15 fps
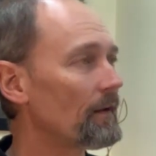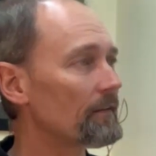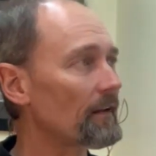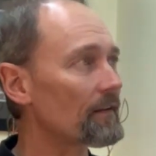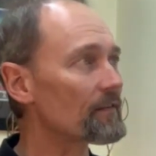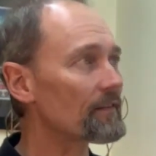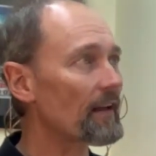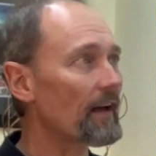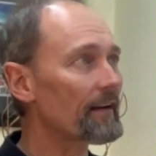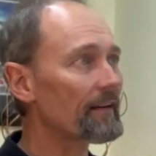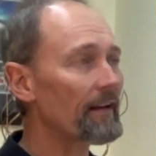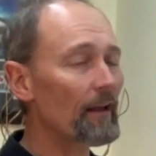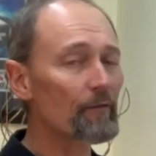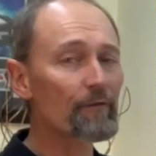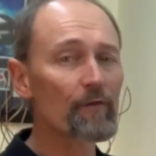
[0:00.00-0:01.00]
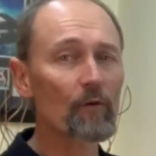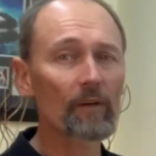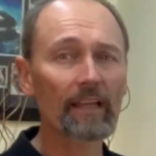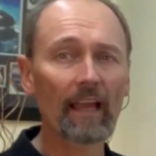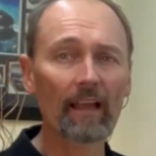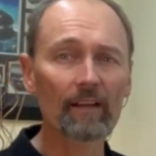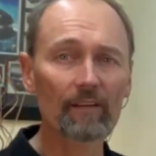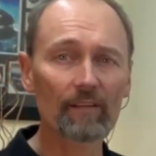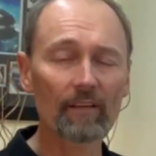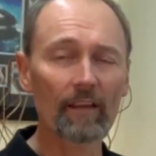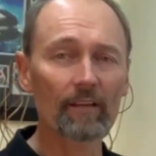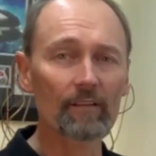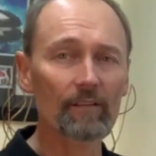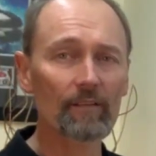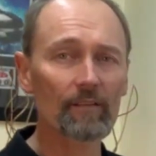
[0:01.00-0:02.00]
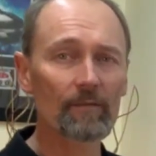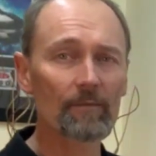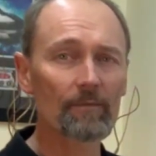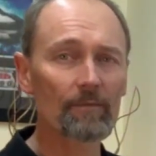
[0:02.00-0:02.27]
They started at 48 cents.